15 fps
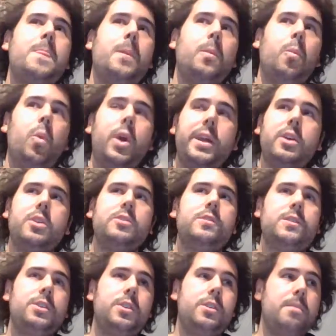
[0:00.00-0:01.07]
what I
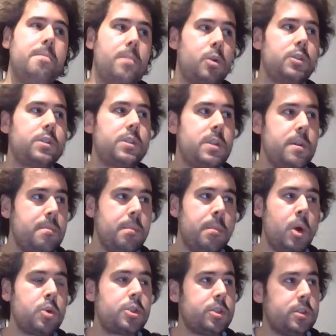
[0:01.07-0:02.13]
consider the most
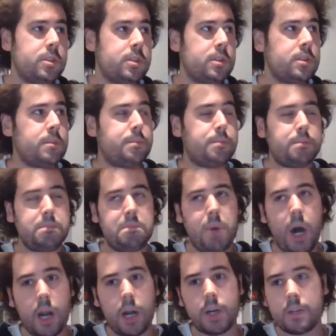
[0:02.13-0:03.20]
emotional
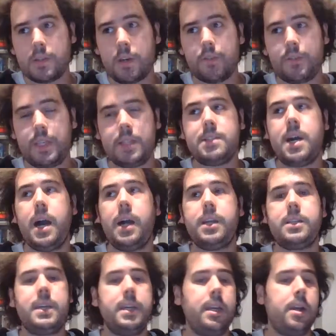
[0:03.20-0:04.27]
part of the entire
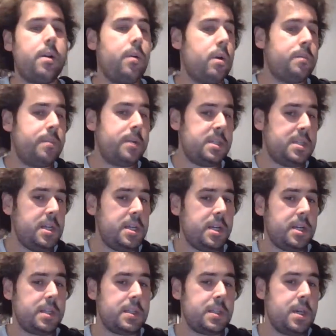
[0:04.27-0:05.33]
Danganronpa
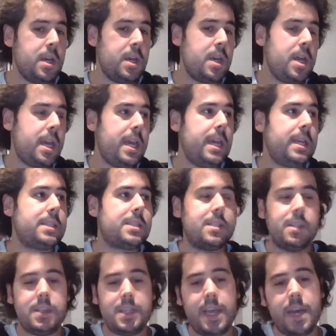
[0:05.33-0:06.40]
series. It's
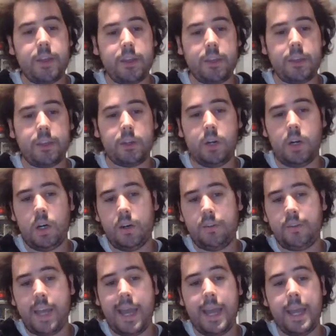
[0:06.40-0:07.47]
the death
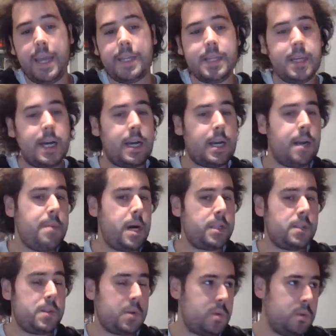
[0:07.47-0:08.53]
of Kaede
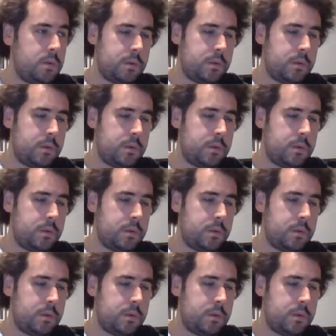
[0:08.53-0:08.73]
Akamatsu.